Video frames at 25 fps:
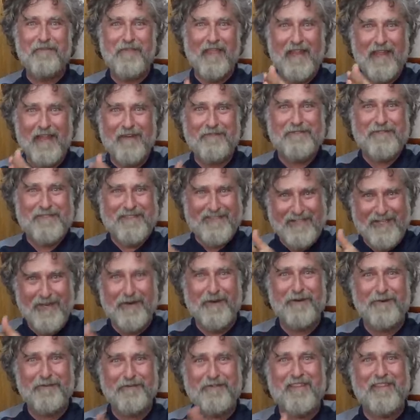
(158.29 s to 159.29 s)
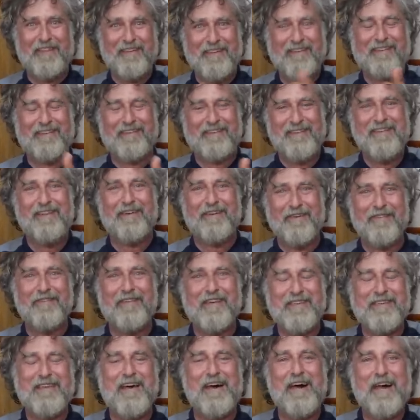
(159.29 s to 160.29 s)
that have served the, you know,
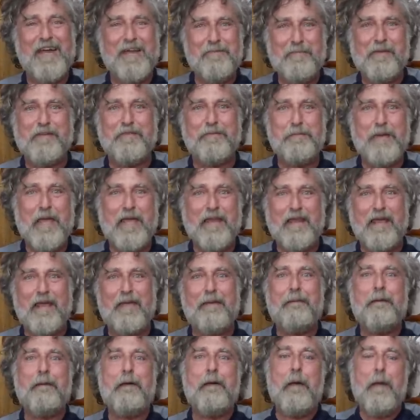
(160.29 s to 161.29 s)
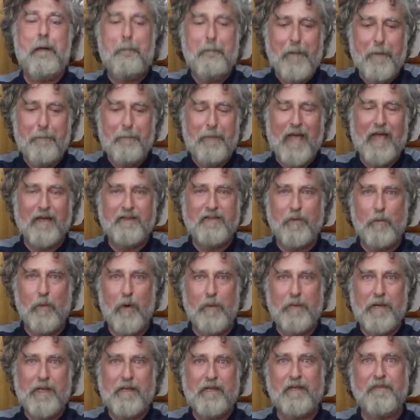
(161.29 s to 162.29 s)
the time has made it. But back to
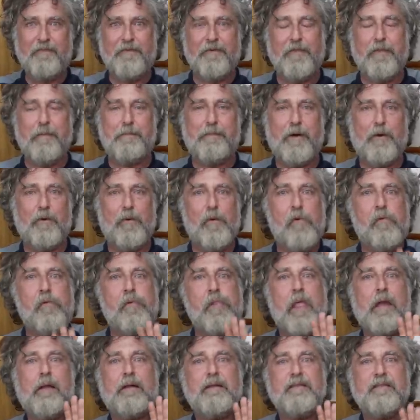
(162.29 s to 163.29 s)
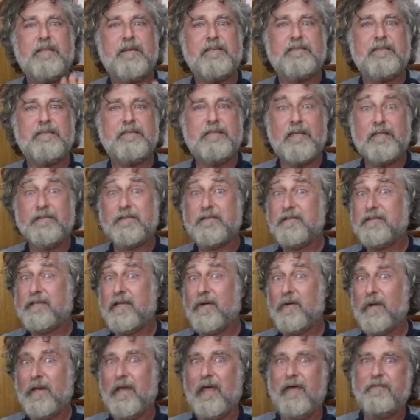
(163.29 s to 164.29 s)
what we need for the boat doesn't
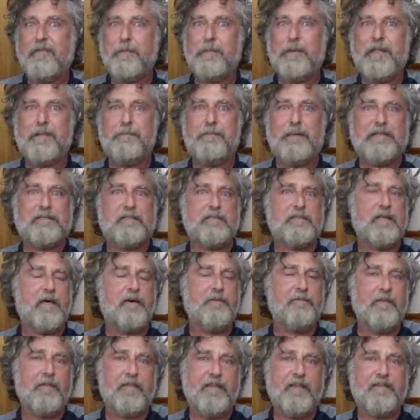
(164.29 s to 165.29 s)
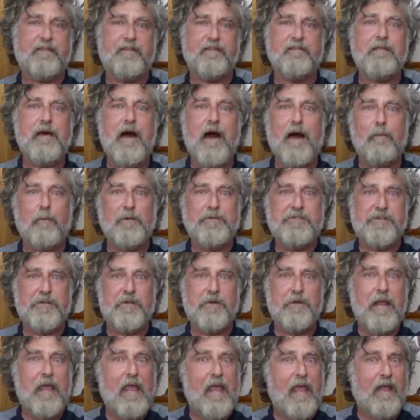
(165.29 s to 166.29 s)
necessarily have to be the best stuff. This is not what you're
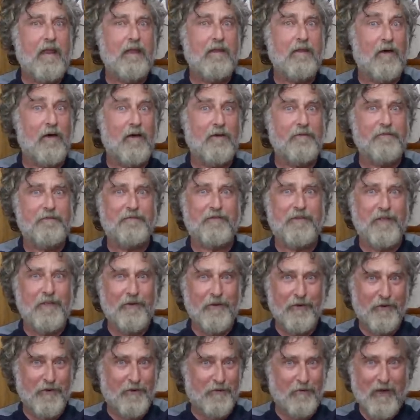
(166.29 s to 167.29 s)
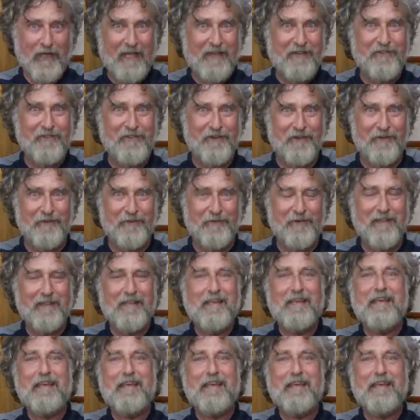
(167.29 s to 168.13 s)
going to hand off to your grandchildren.